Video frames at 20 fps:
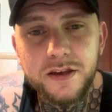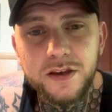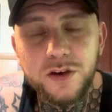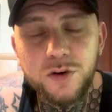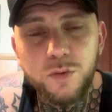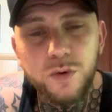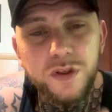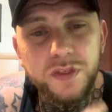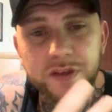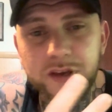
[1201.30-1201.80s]

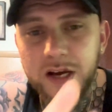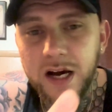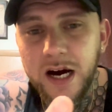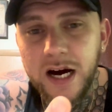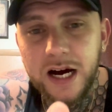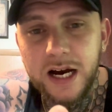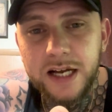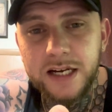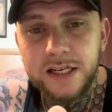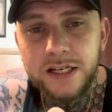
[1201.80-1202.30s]
With
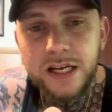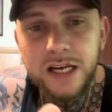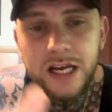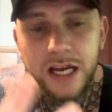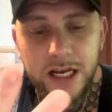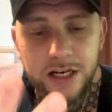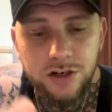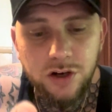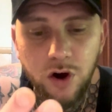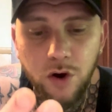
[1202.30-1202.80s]
God
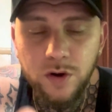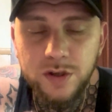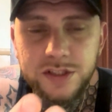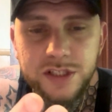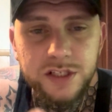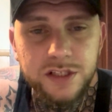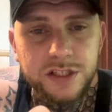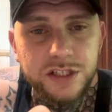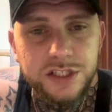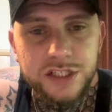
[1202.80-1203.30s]
and going
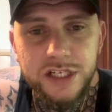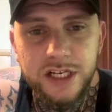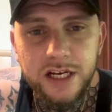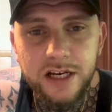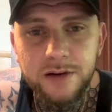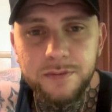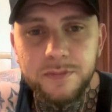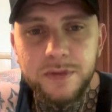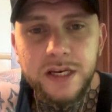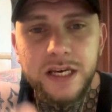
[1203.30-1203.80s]
to the
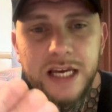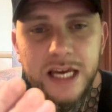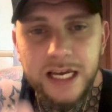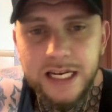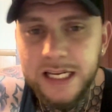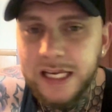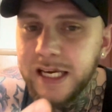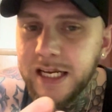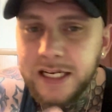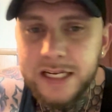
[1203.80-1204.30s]
gym and
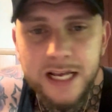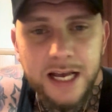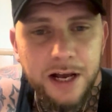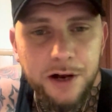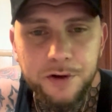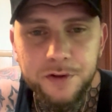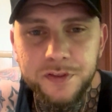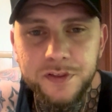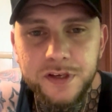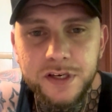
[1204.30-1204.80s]
eating
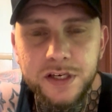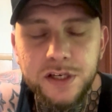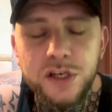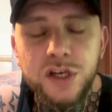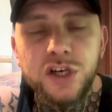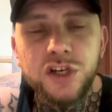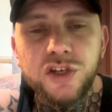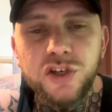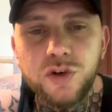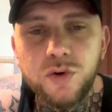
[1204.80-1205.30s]
healthy,
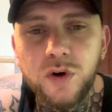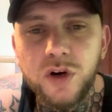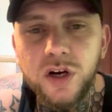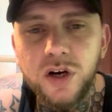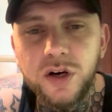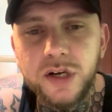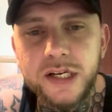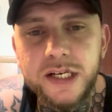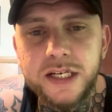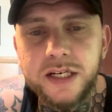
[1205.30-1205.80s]
you are
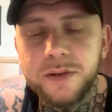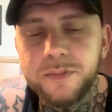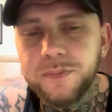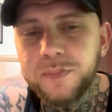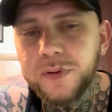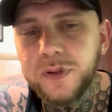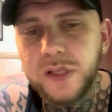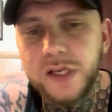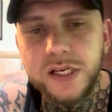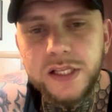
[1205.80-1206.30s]
going to
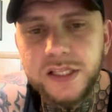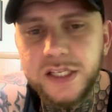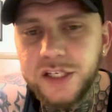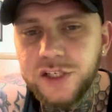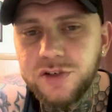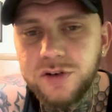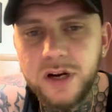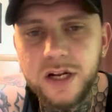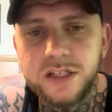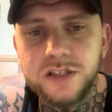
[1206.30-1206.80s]
completely
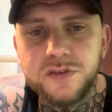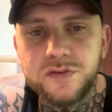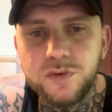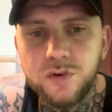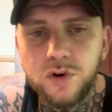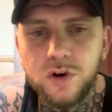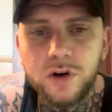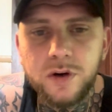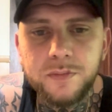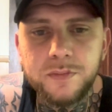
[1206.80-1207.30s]

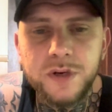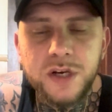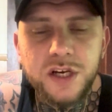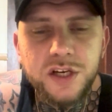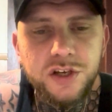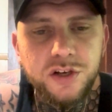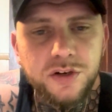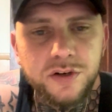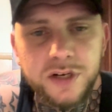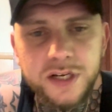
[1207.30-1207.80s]
transform
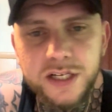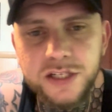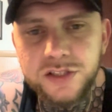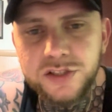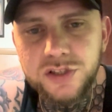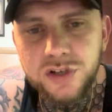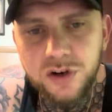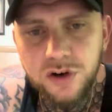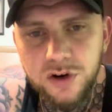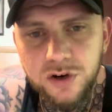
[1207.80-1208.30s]
your
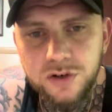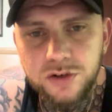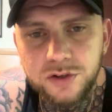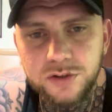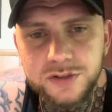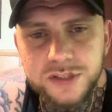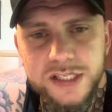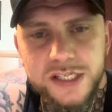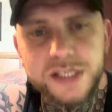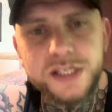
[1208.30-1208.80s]
internal
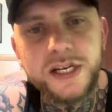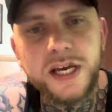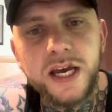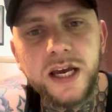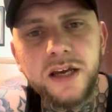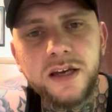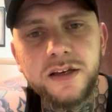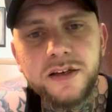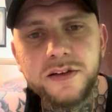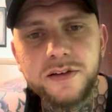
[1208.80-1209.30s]

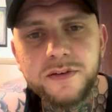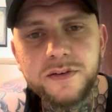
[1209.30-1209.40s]
DNA.